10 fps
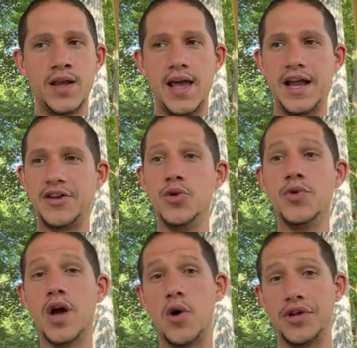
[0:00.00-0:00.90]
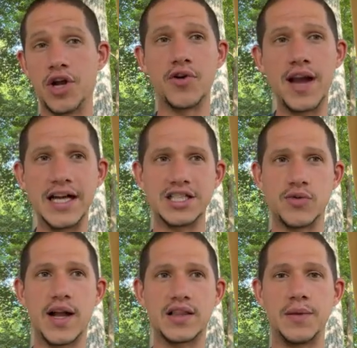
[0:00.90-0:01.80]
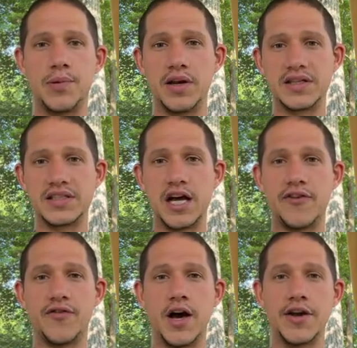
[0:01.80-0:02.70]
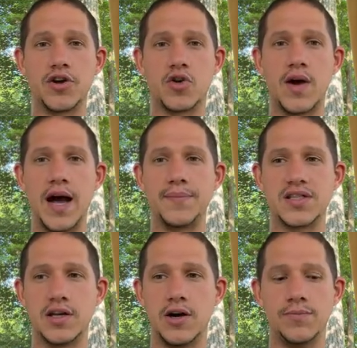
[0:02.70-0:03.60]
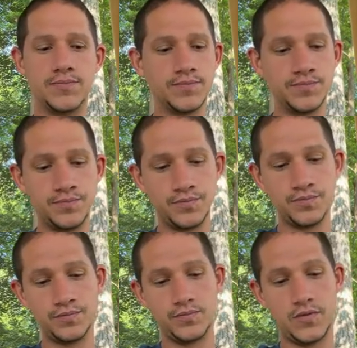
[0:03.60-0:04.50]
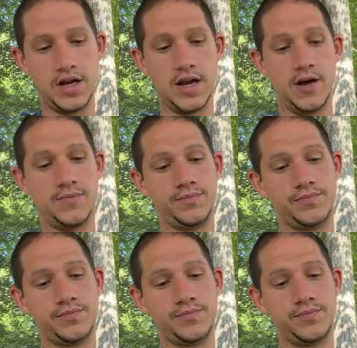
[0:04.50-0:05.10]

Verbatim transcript: And you know you're not directly putting stuff on your crops. So, you know.